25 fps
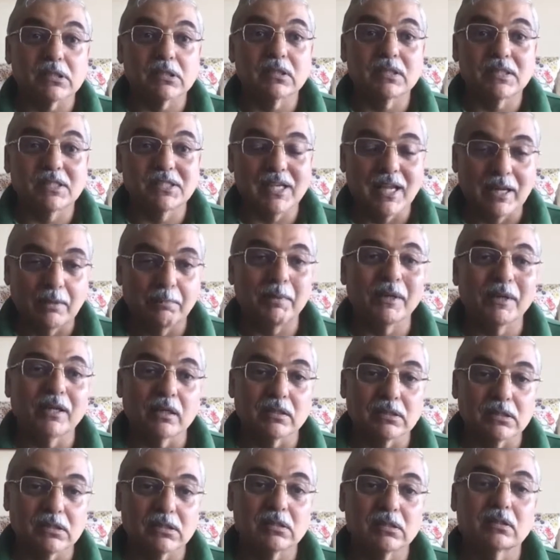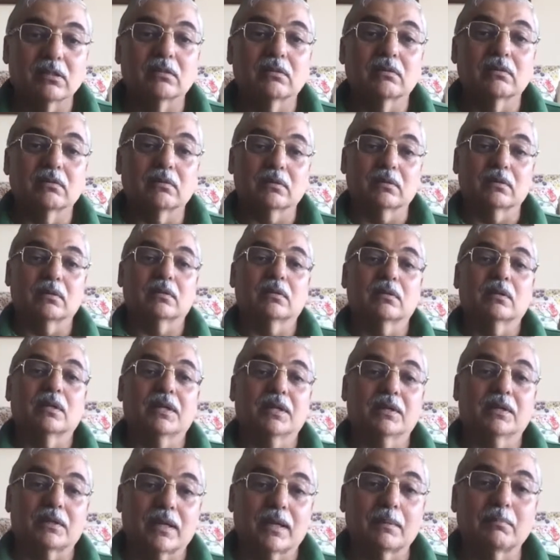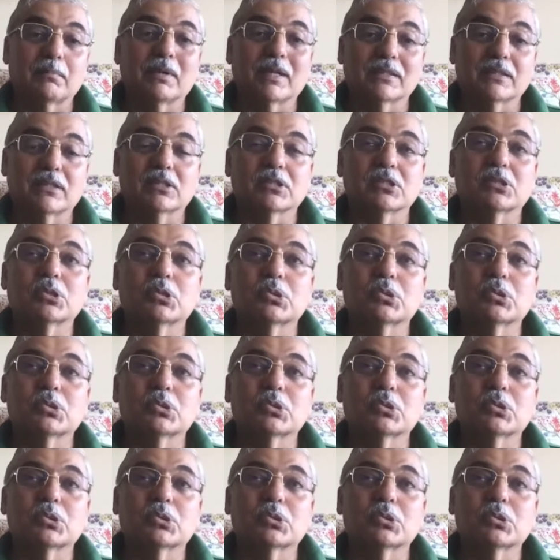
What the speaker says: is helping us in a time like this.